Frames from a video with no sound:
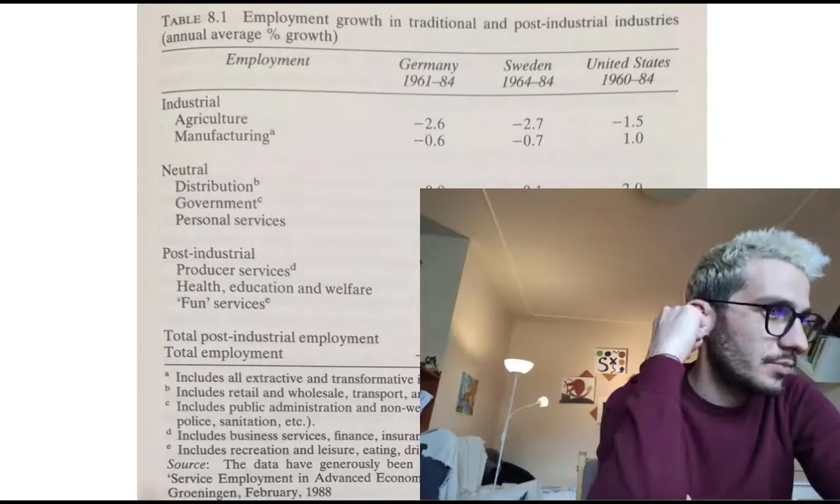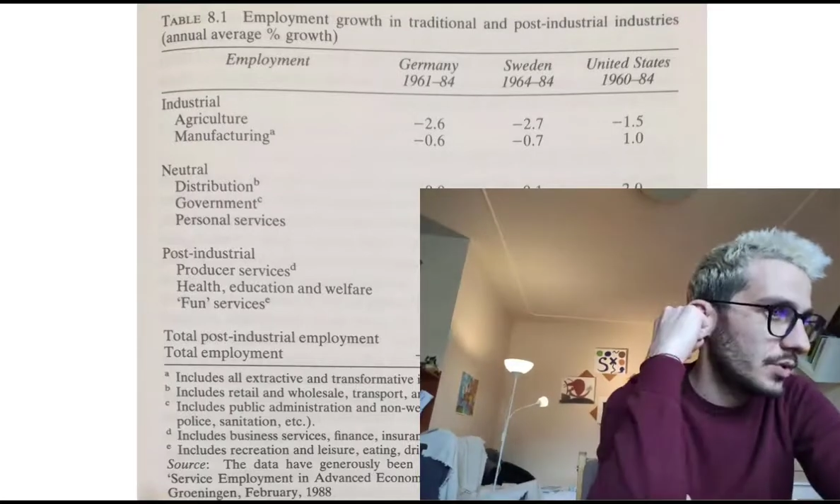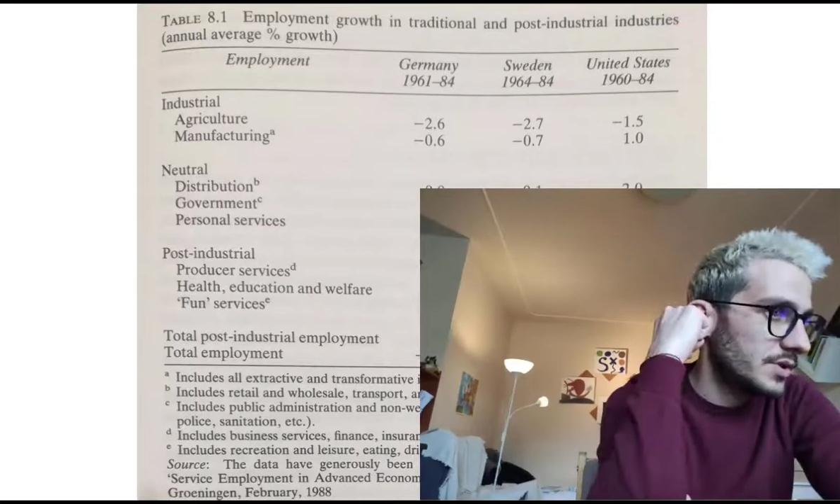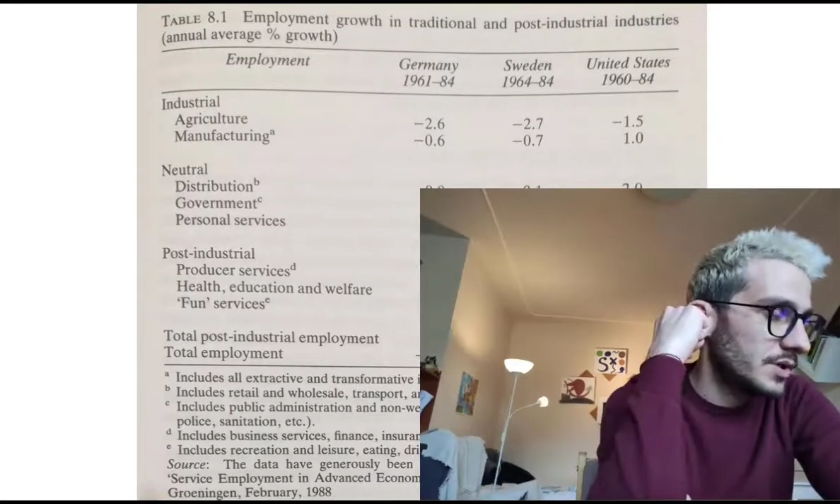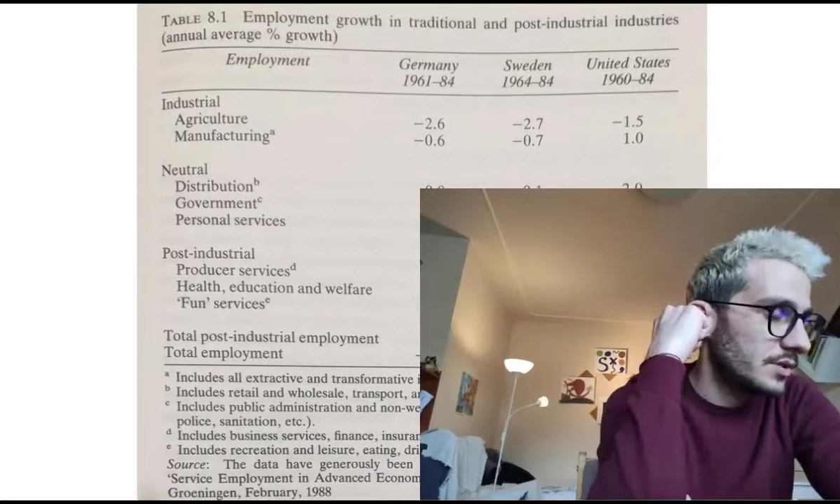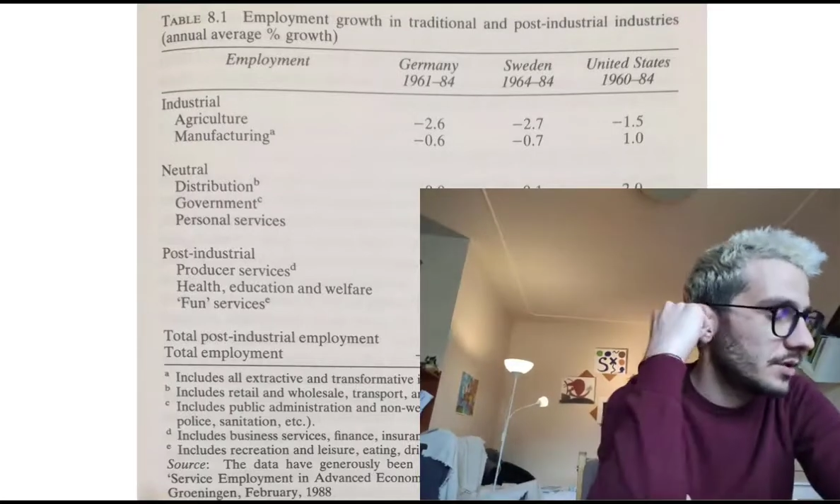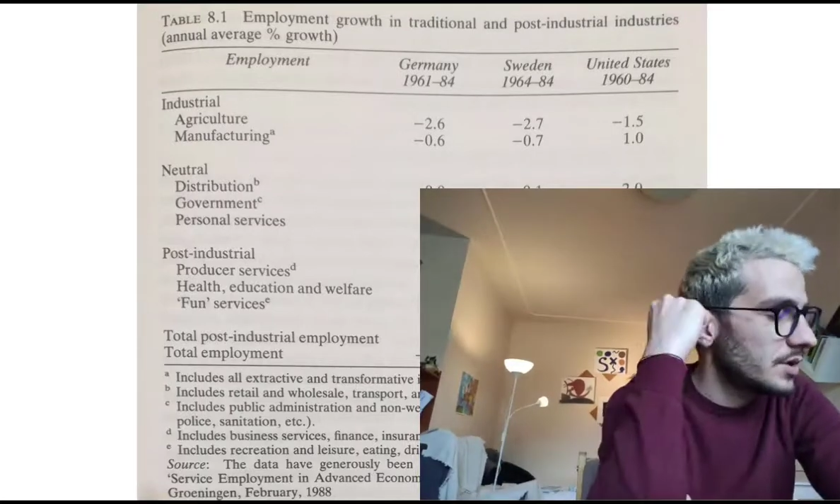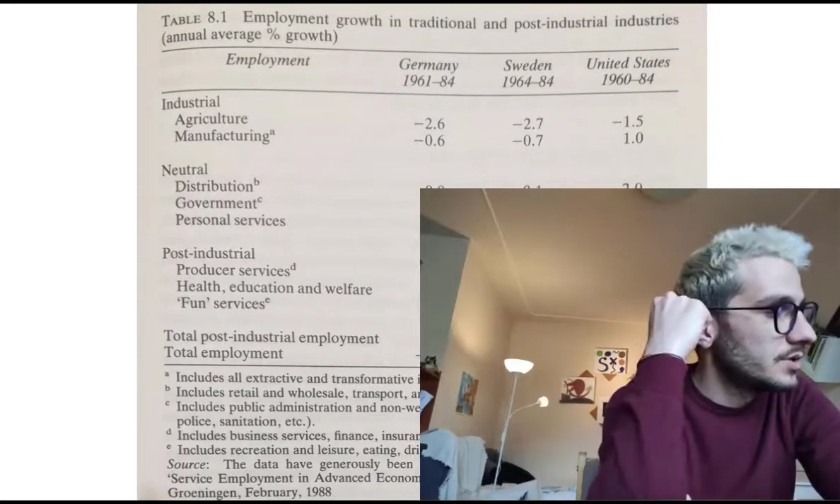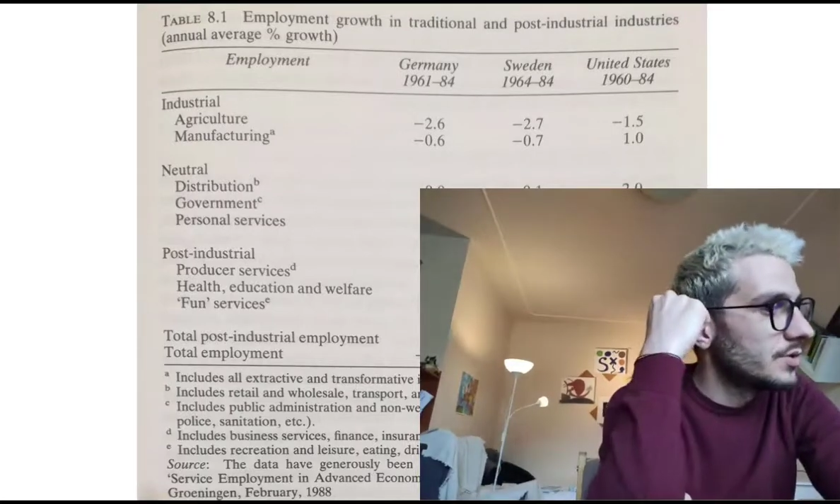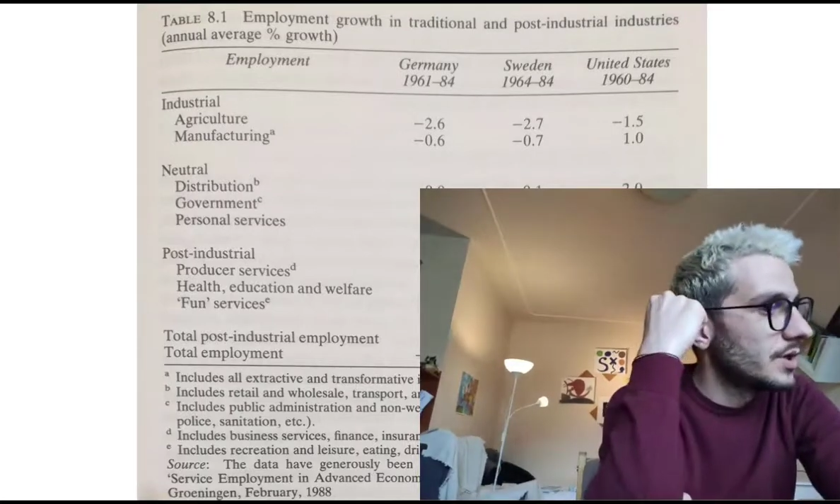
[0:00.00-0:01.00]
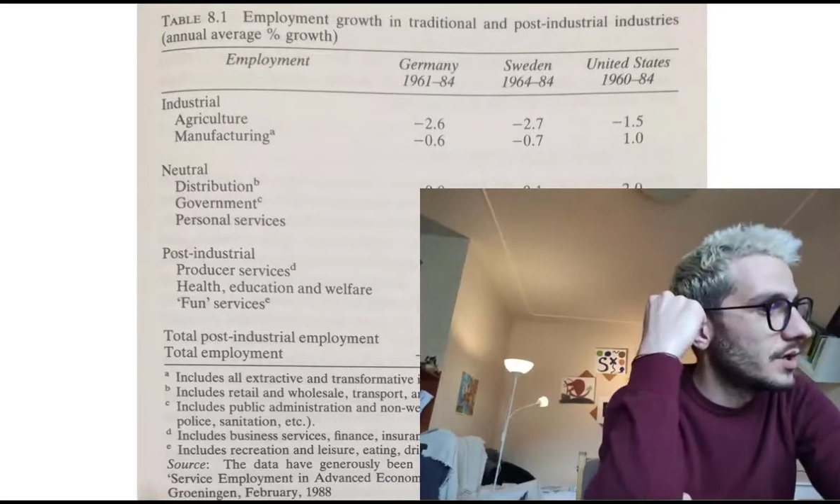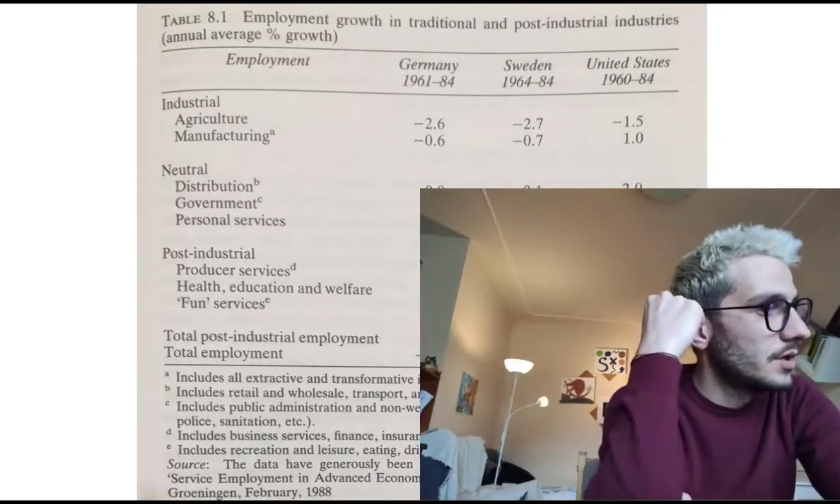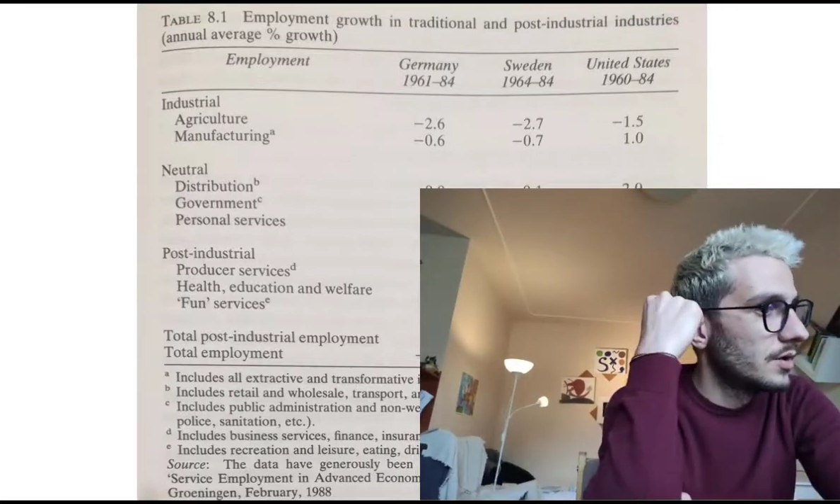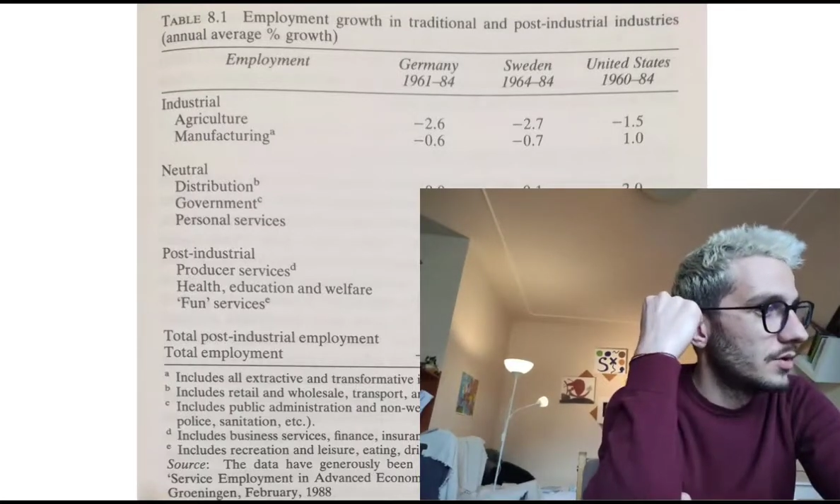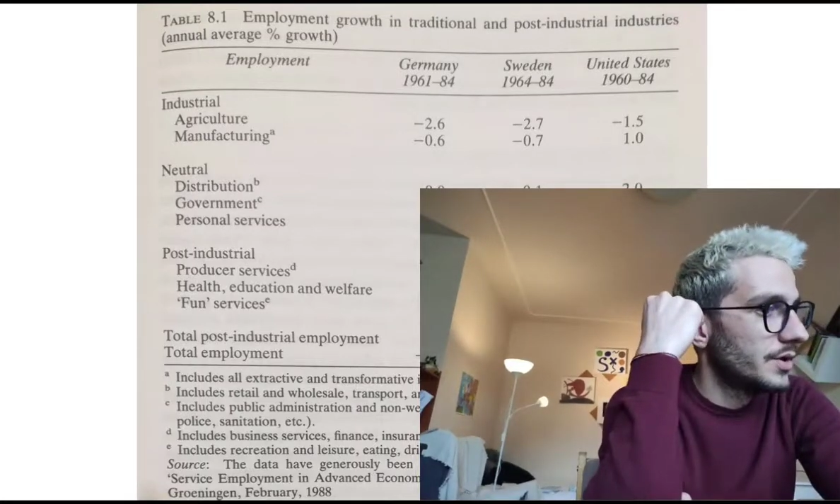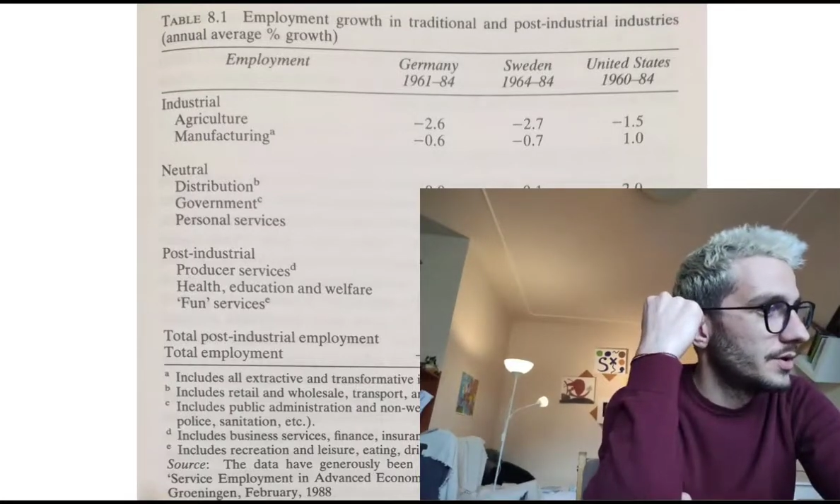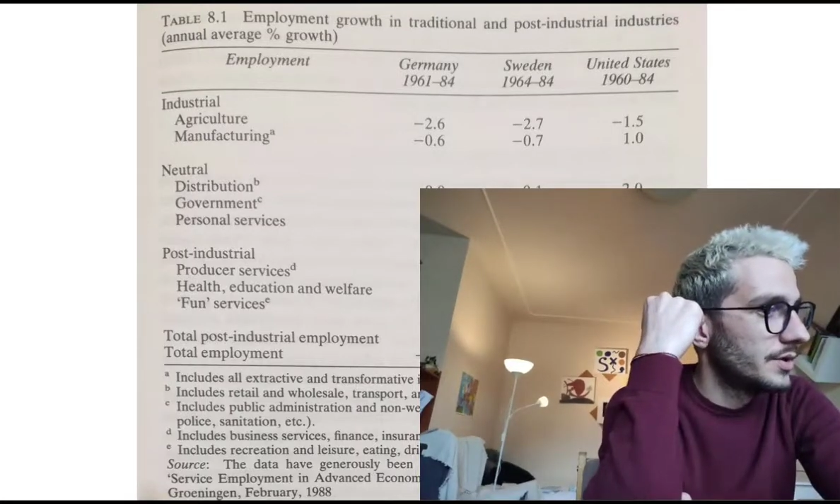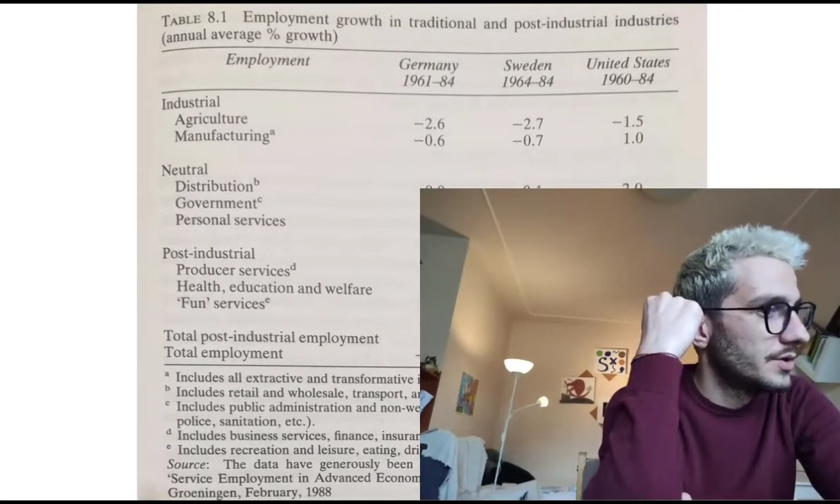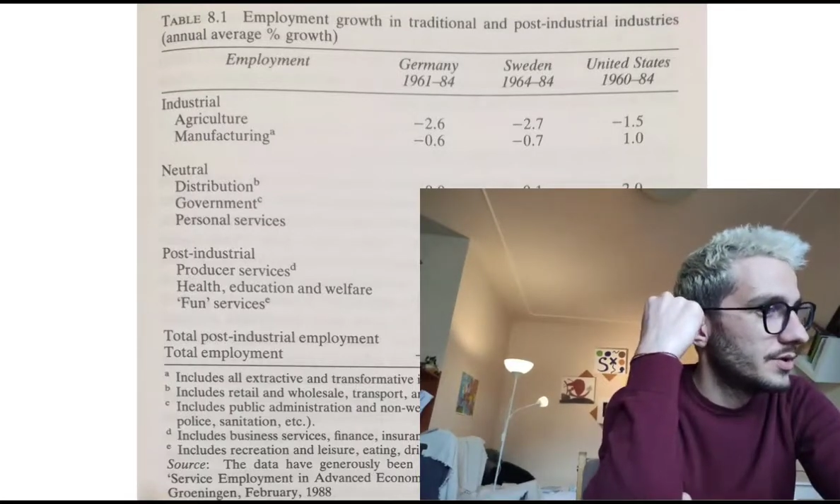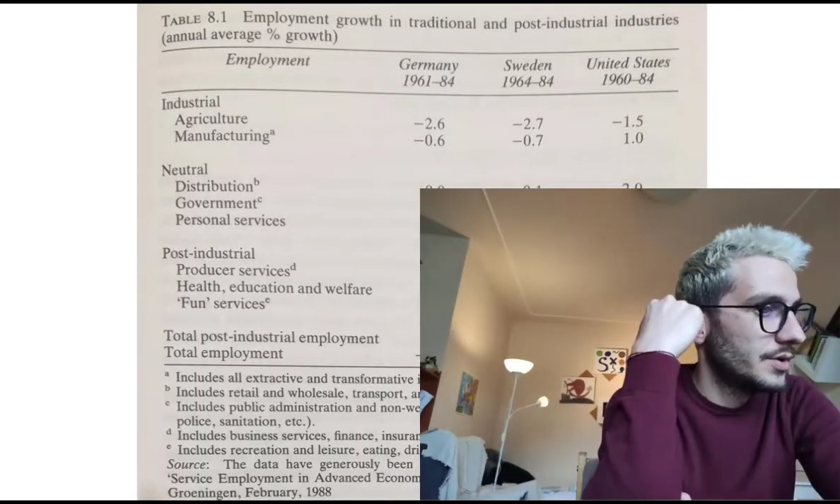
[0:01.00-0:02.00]
post-industrial
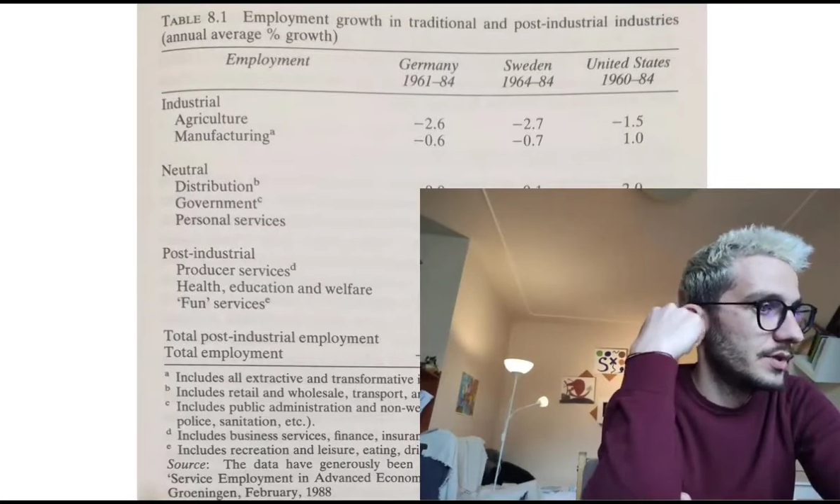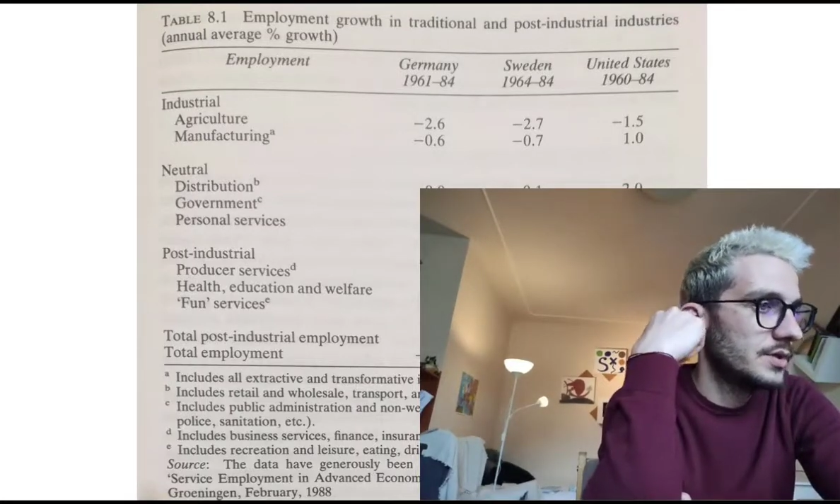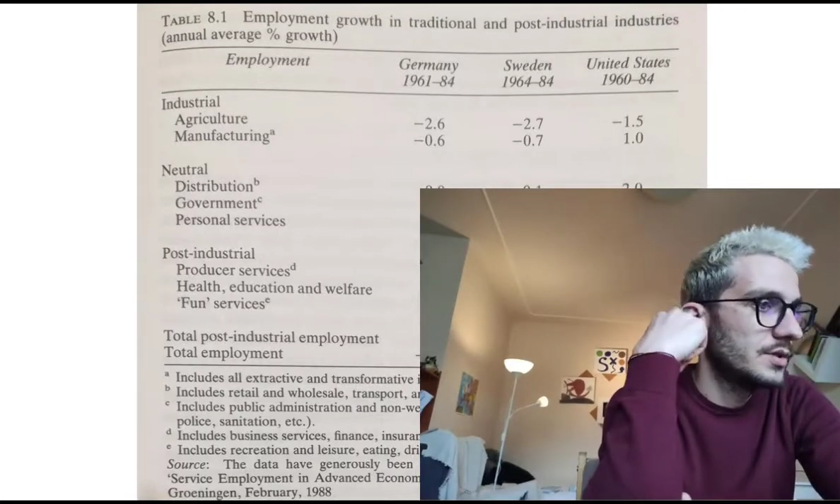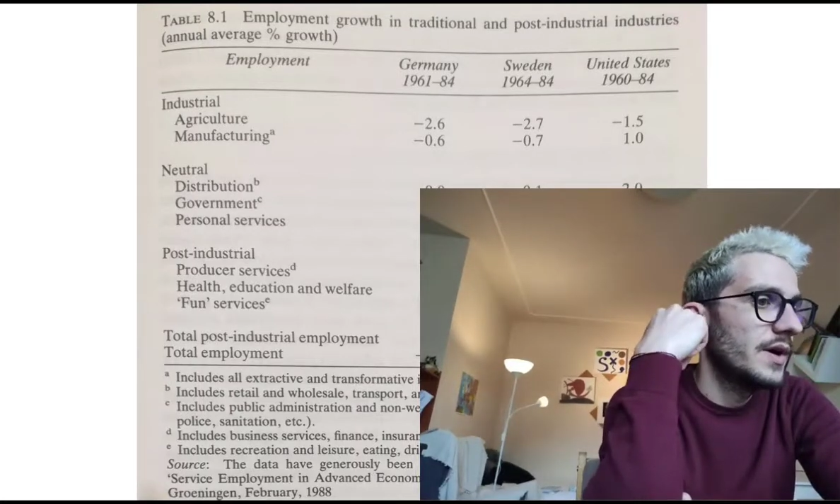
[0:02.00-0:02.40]
industries.